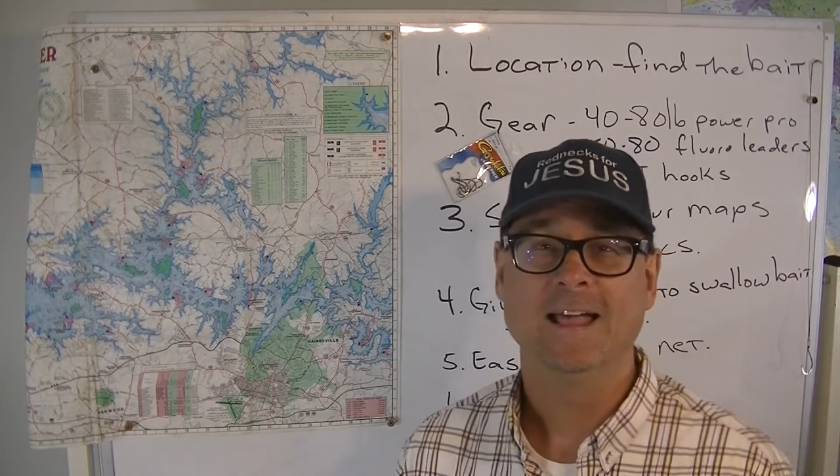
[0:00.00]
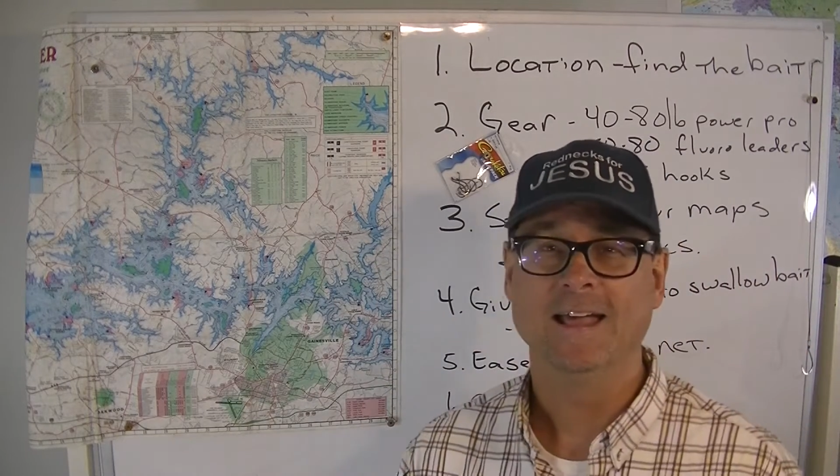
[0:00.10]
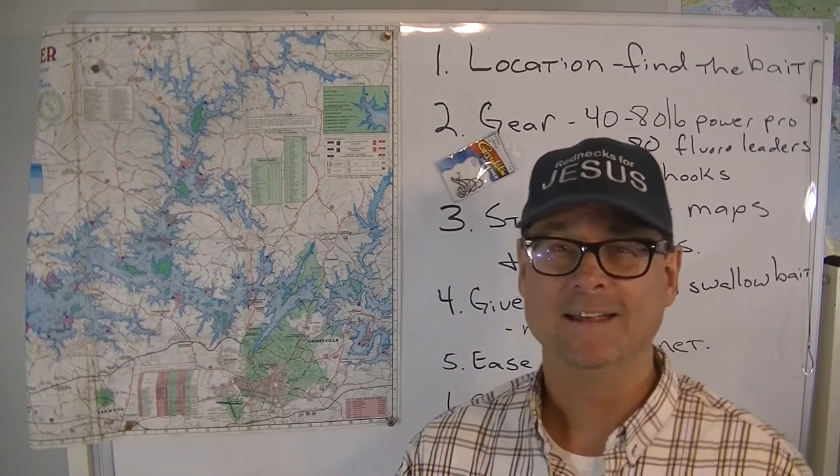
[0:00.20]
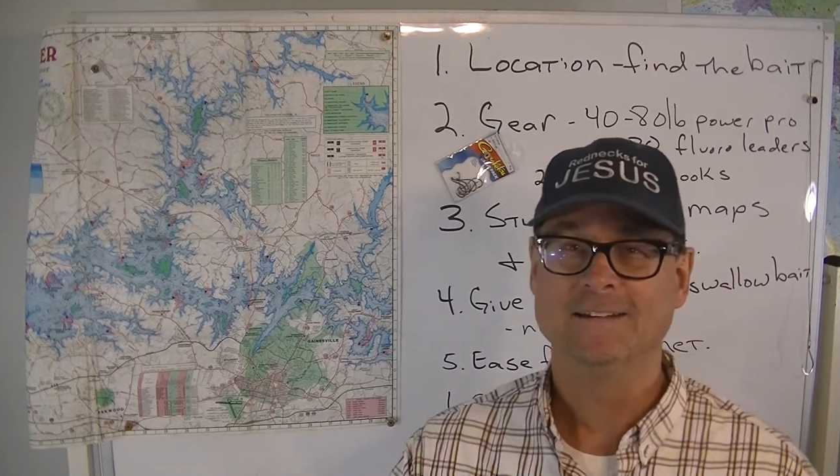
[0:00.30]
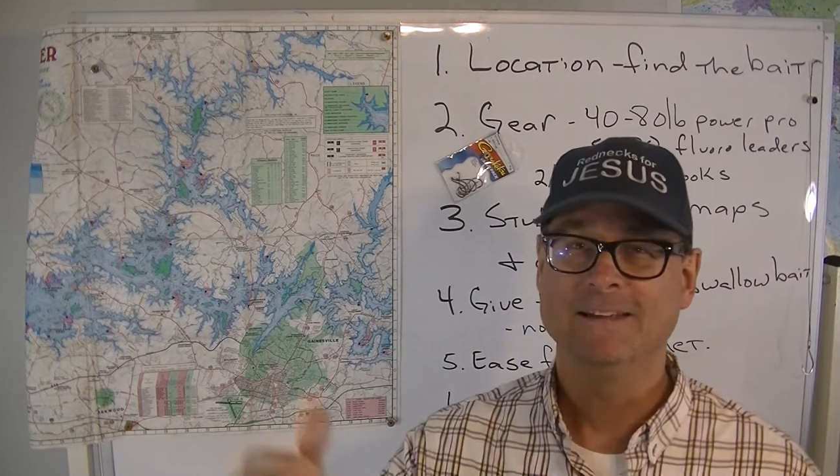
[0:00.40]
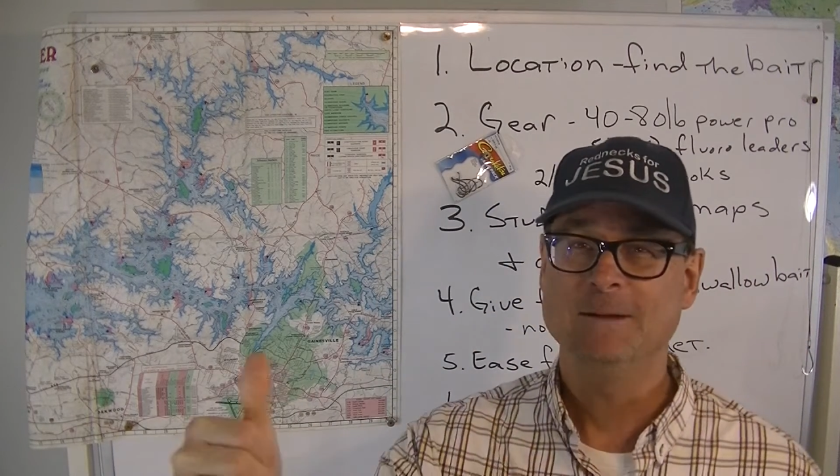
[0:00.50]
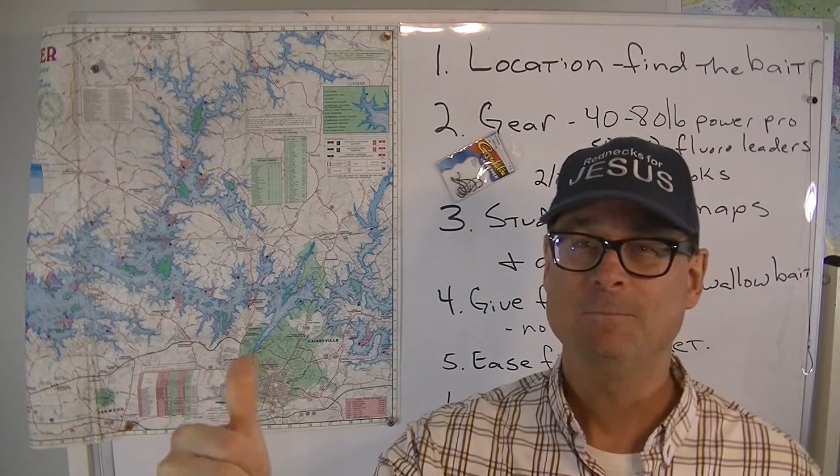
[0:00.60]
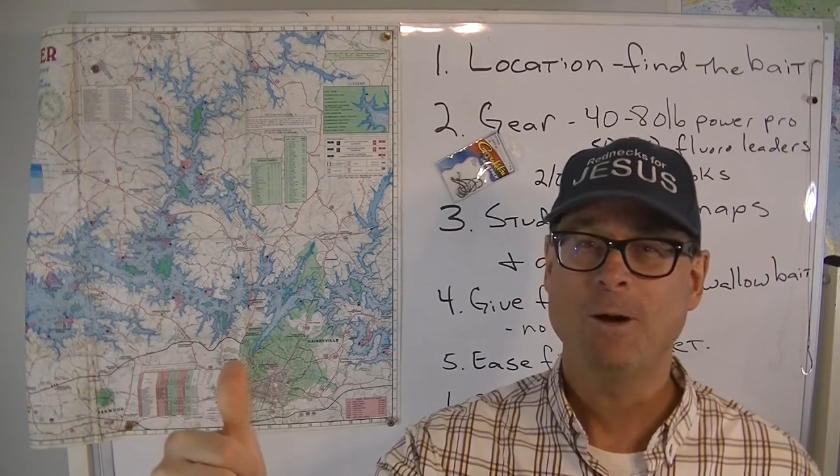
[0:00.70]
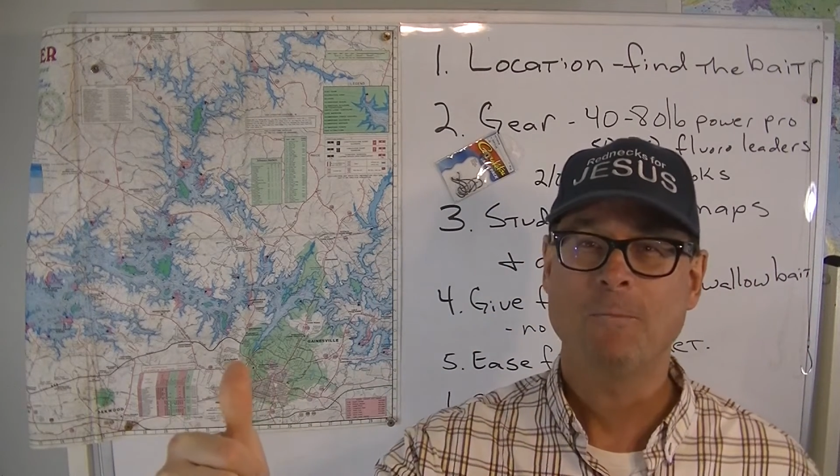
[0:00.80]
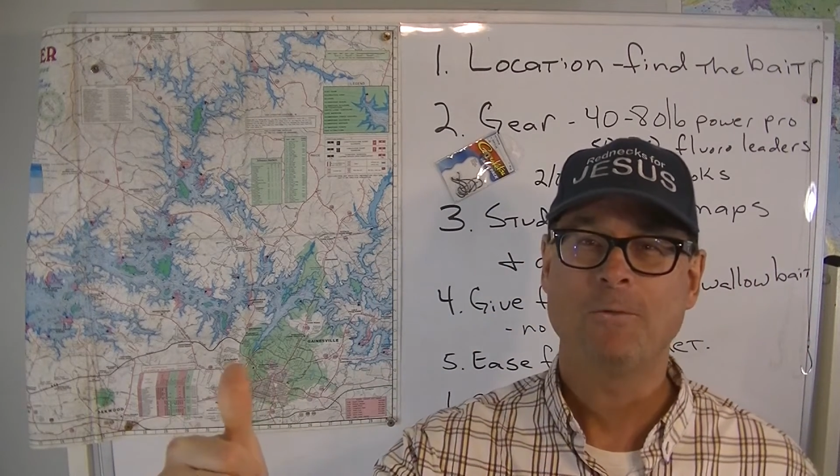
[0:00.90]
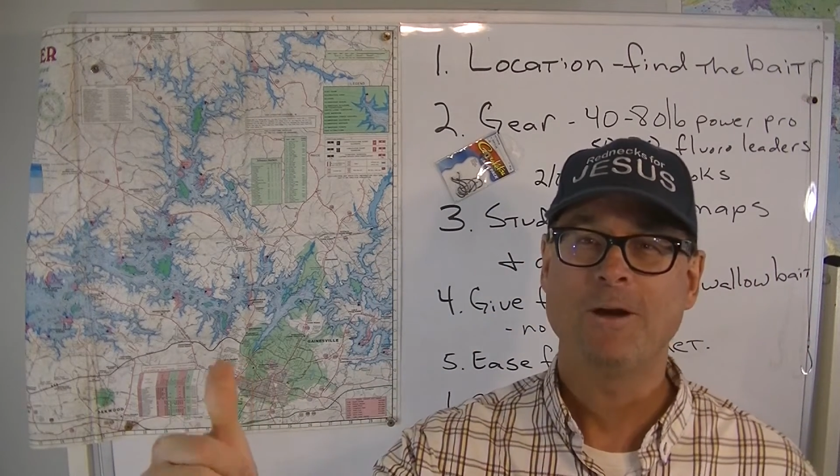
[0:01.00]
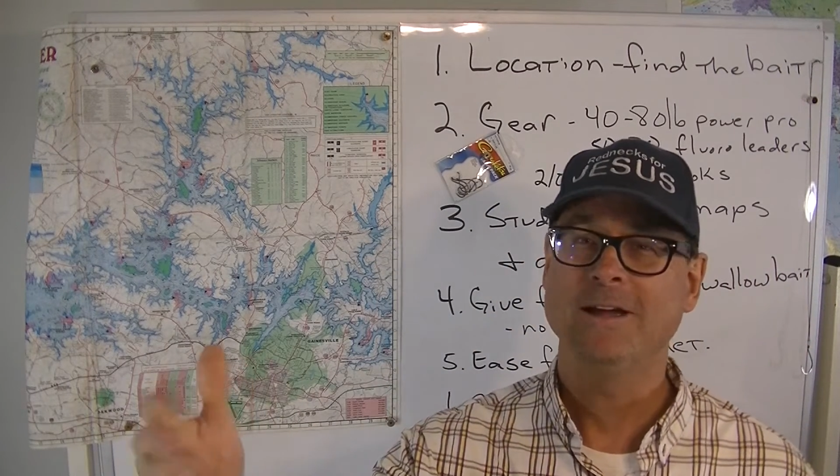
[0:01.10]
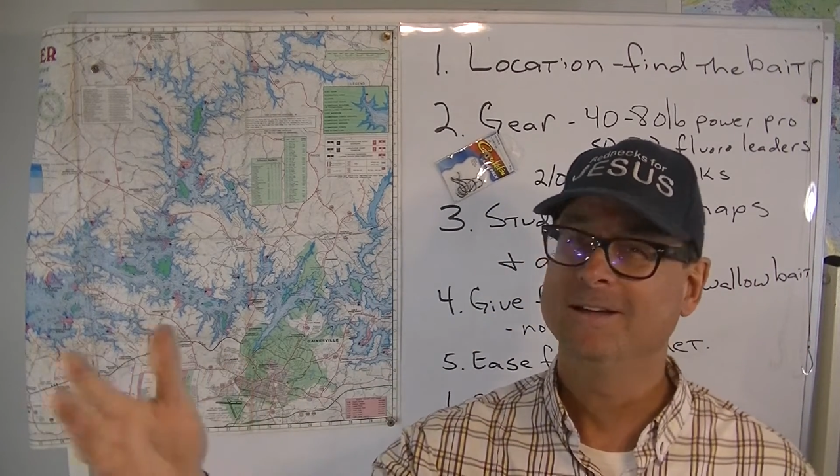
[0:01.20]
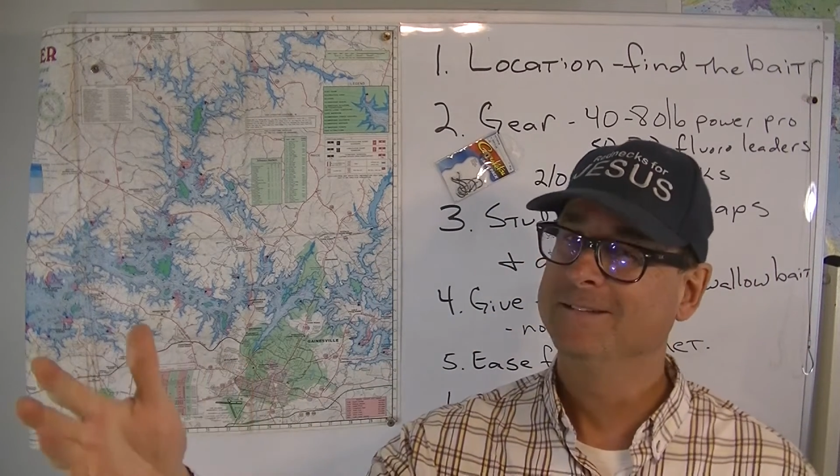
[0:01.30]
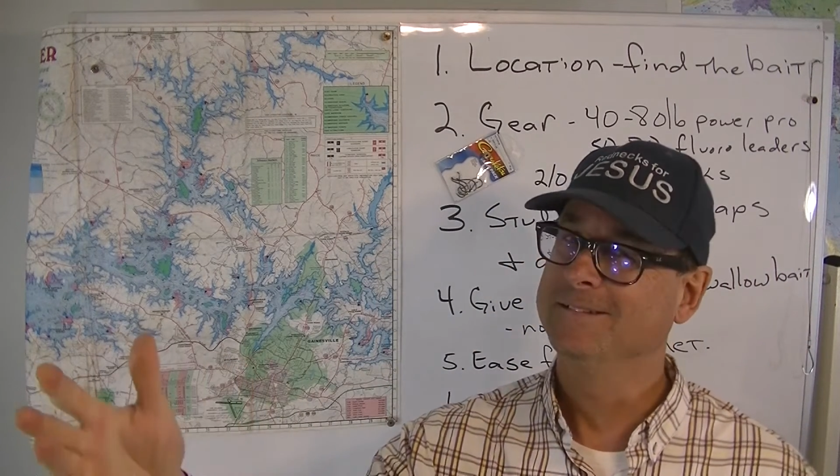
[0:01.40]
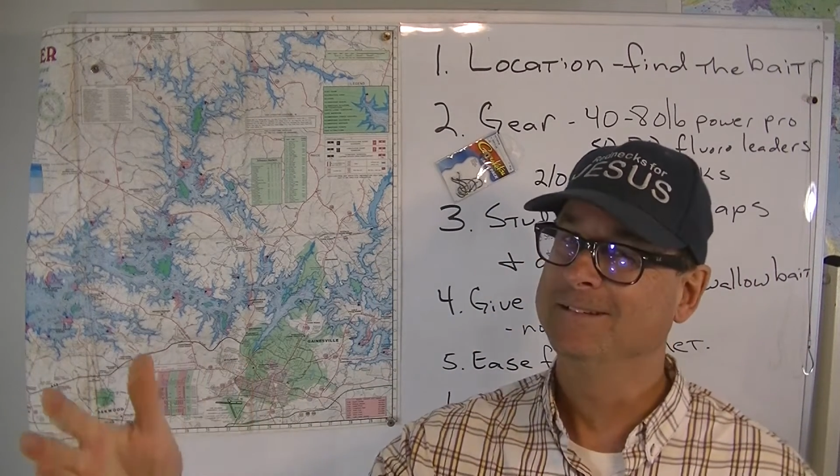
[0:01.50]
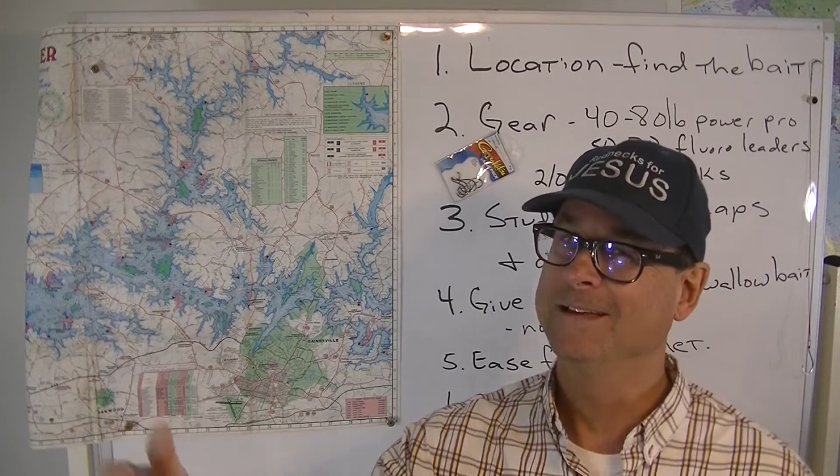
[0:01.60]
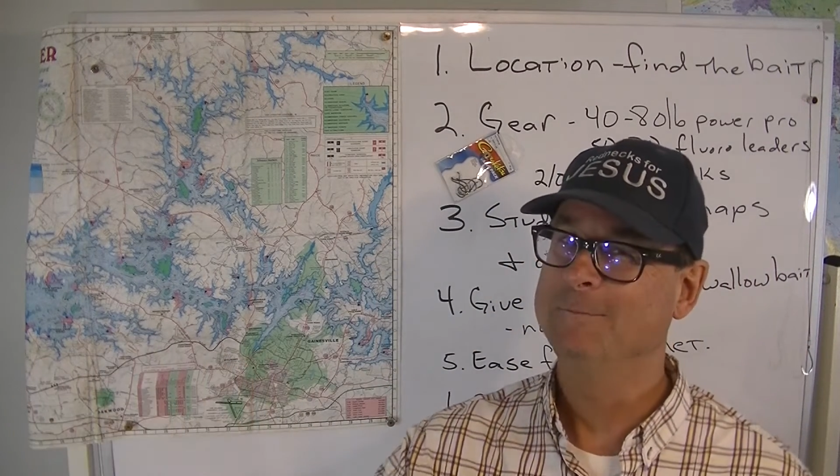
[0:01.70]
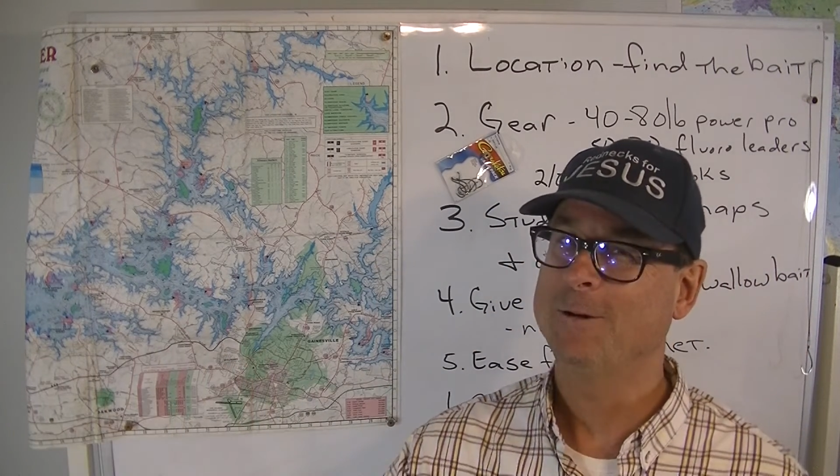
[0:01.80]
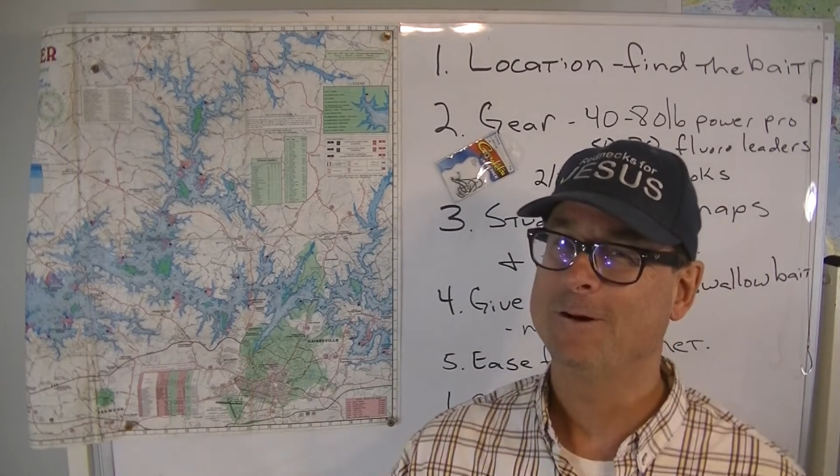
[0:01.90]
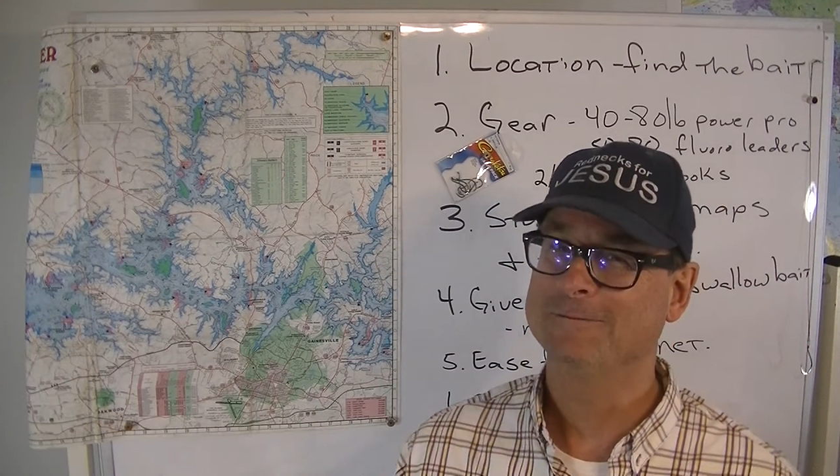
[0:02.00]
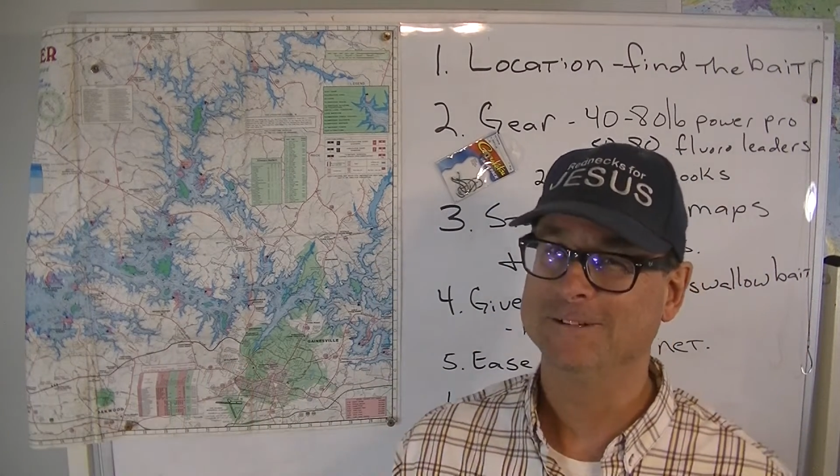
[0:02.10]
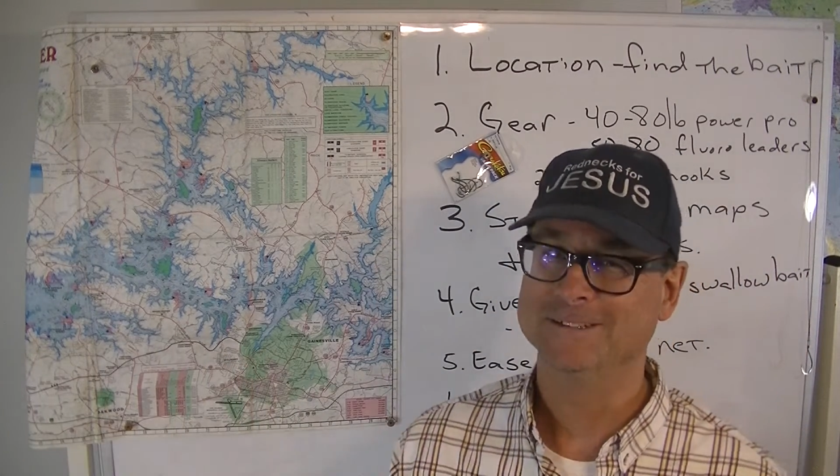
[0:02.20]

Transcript: and keep on praying, keep on